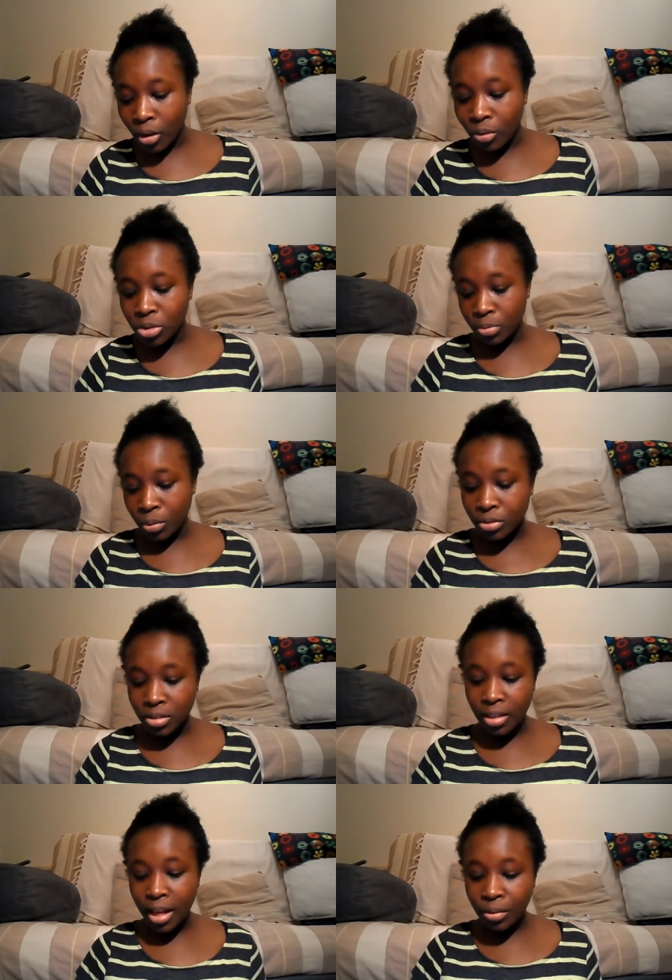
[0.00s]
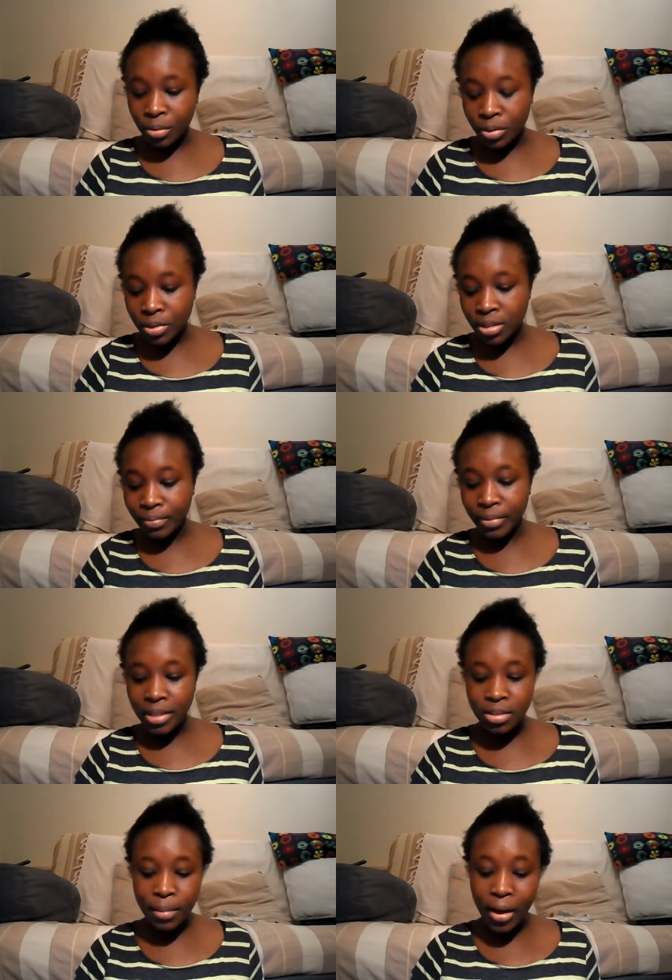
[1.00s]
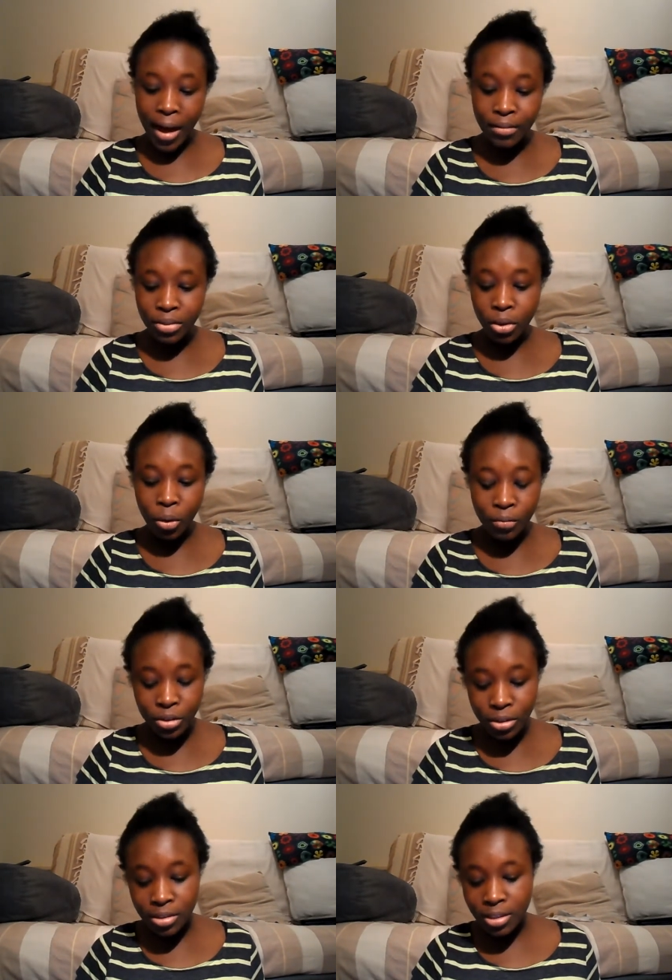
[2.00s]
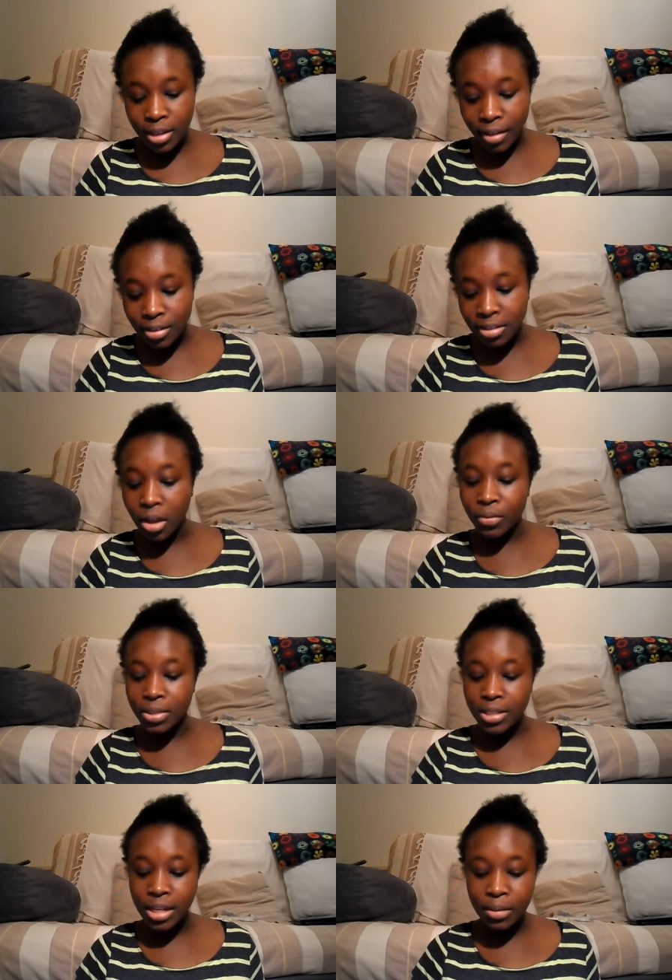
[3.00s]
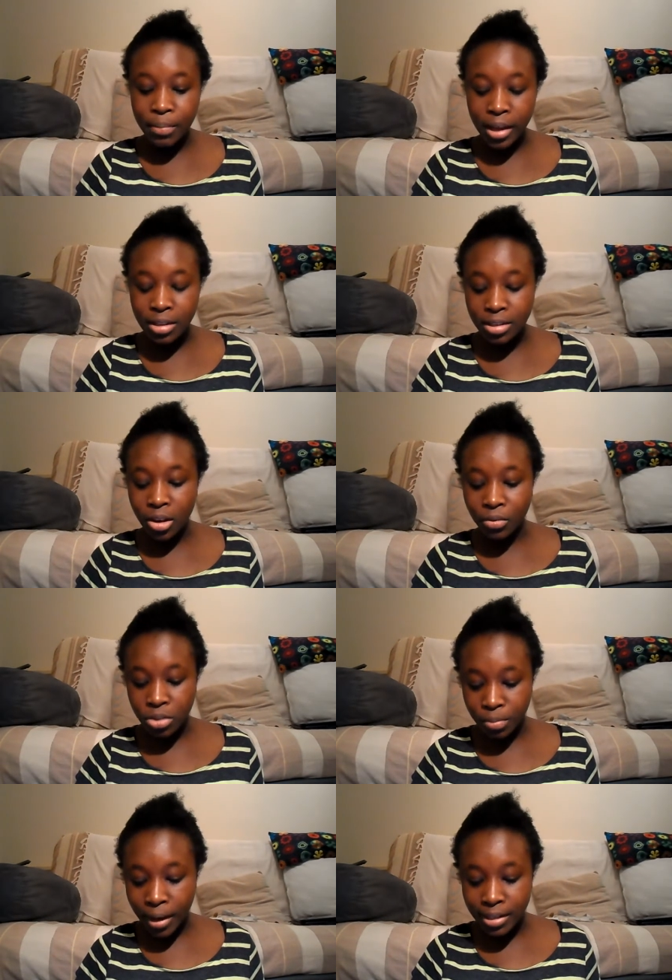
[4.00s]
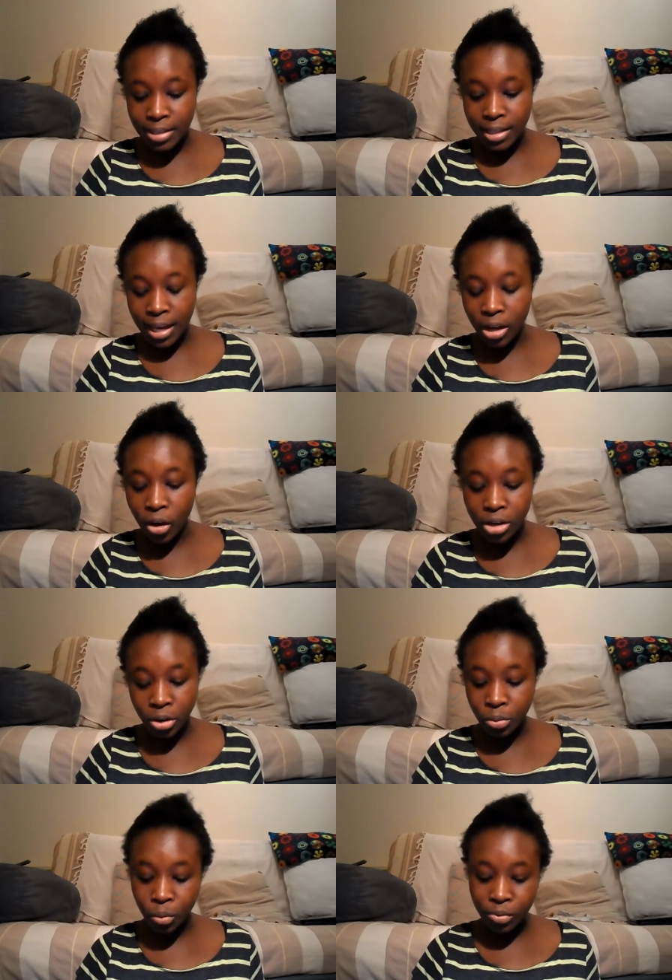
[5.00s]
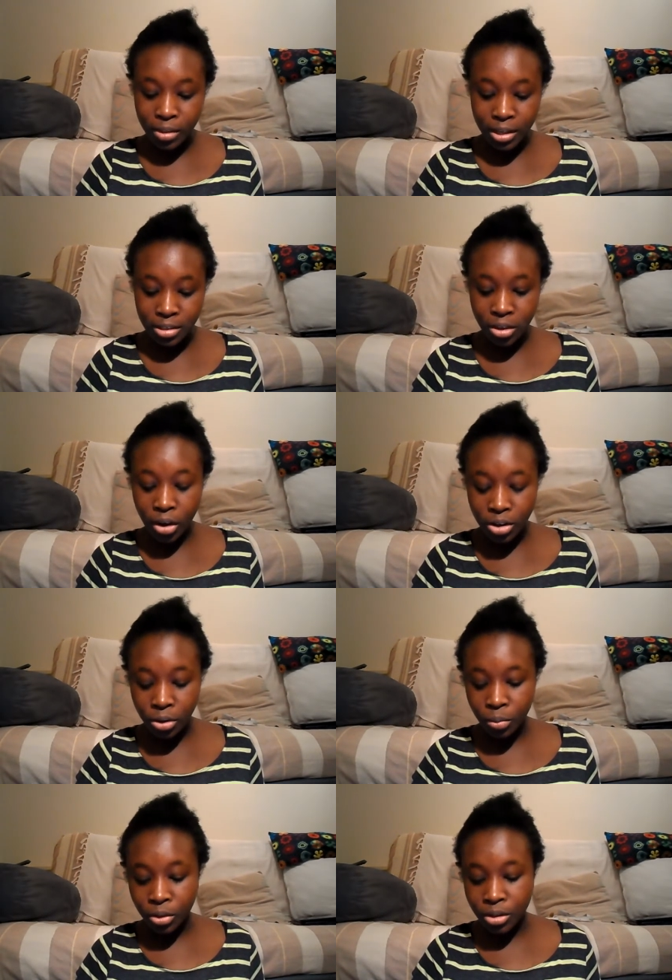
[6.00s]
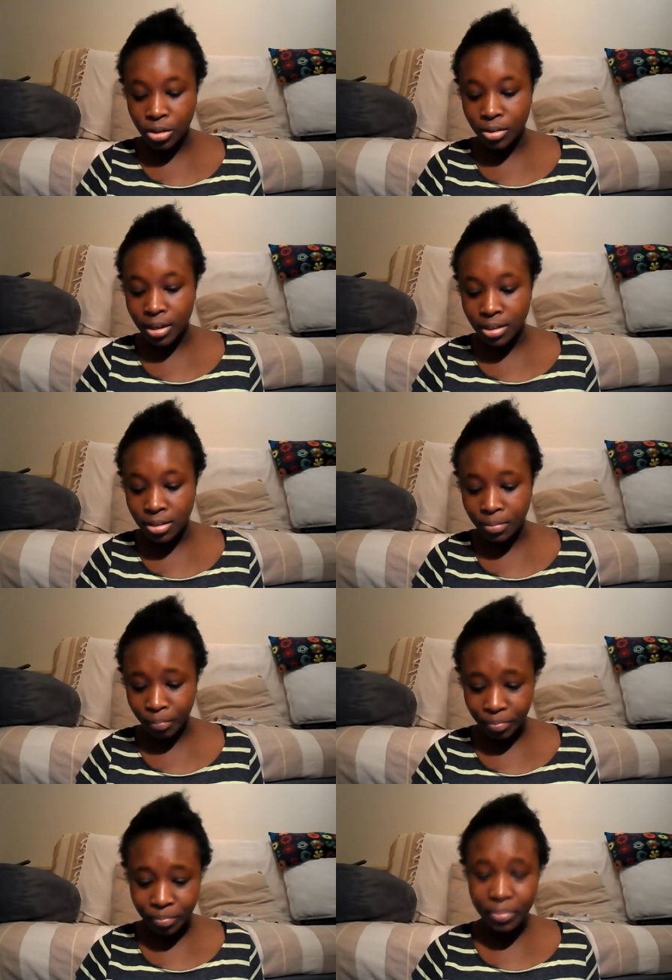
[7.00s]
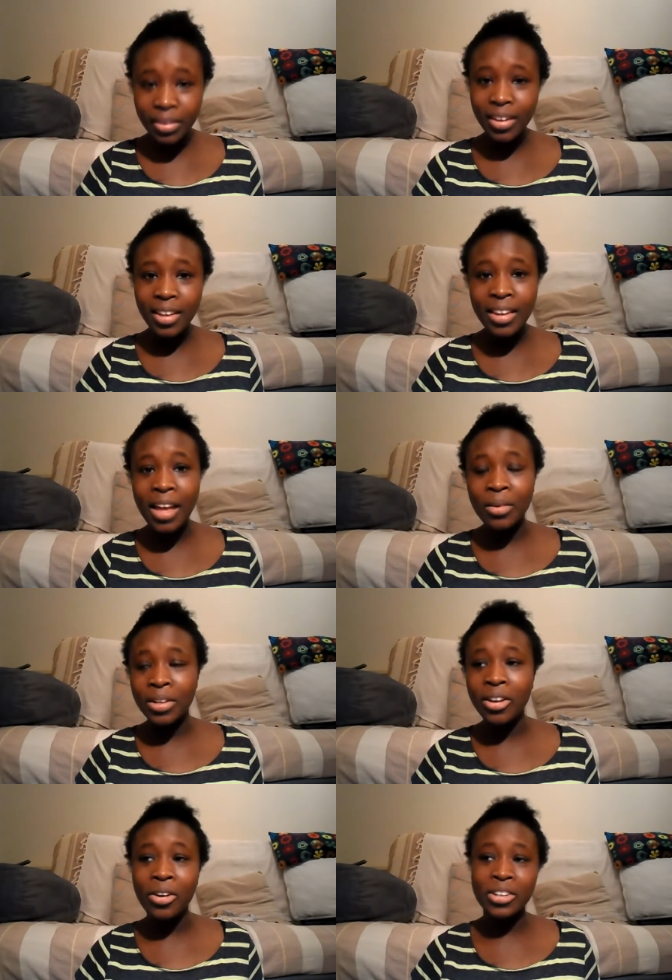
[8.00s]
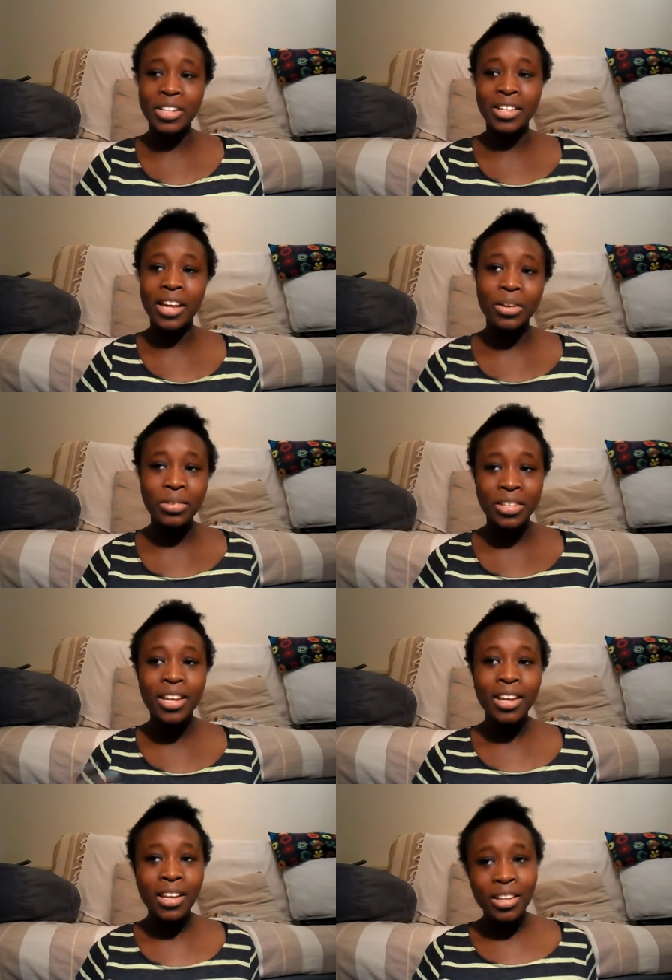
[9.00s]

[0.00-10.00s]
her response to that was it's about having the confidence and the self esteem and the self respect to say, I don't want this, I don't want to do this. Now, encouraging girls